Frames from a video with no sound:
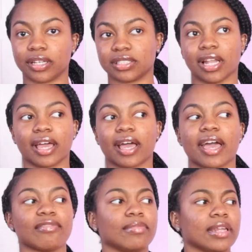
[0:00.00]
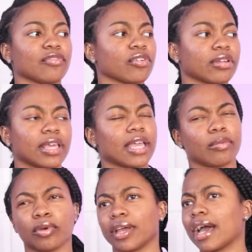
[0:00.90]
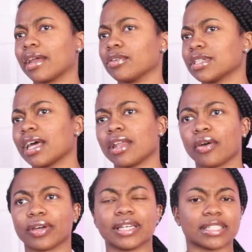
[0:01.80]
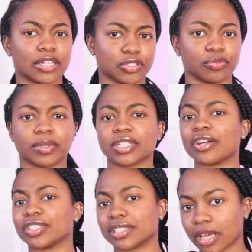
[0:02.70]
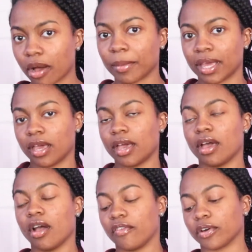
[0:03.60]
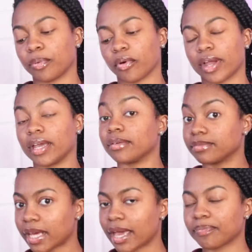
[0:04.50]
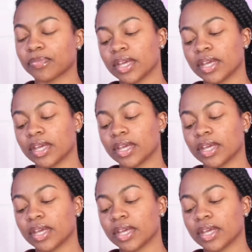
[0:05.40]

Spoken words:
It's like I haven't been in front of the camera and God knows how long, and it's not true because y'all just saw me for the parade, okay?